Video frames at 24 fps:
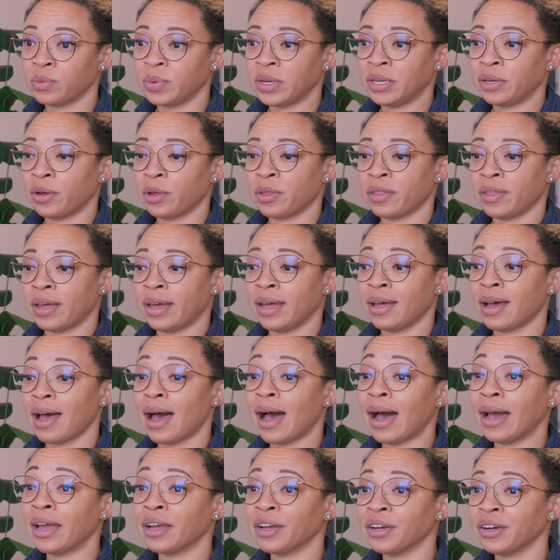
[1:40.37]
We know that
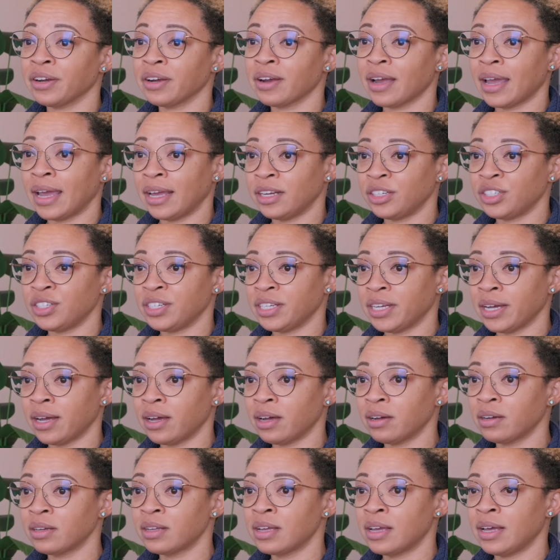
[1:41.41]
higher
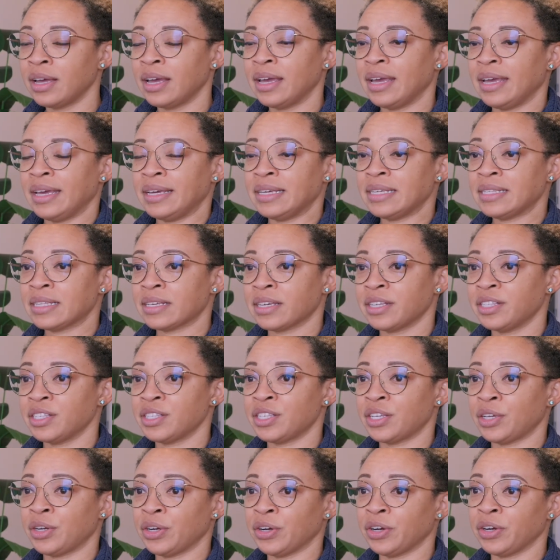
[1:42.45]
HDL is
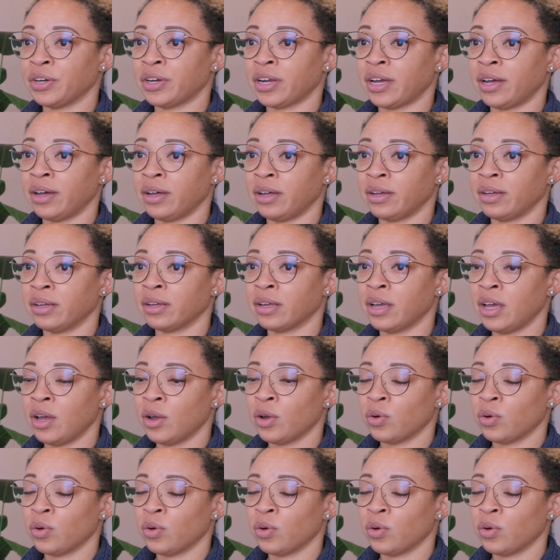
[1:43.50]
considered a,